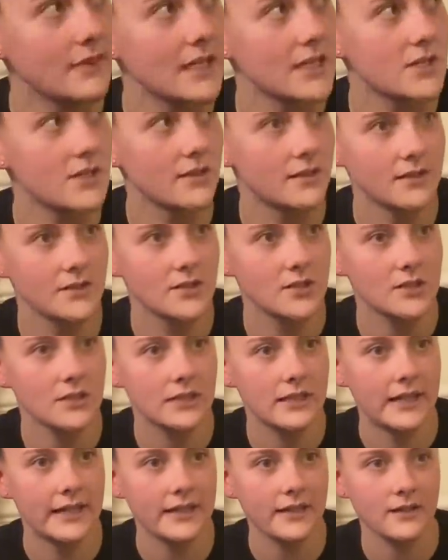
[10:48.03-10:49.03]
So I just don't
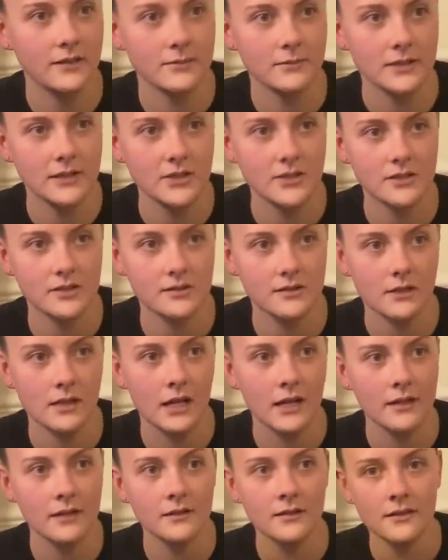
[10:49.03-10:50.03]
like him, you just
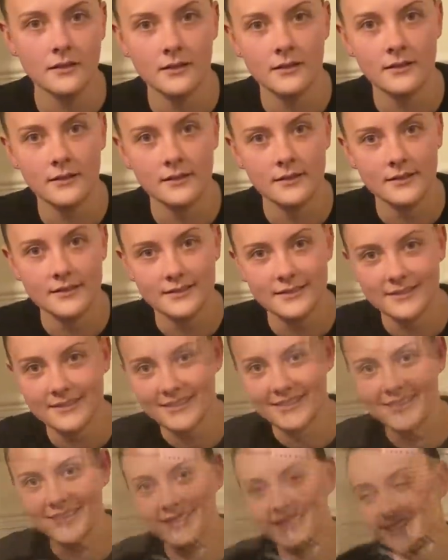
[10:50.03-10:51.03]
like.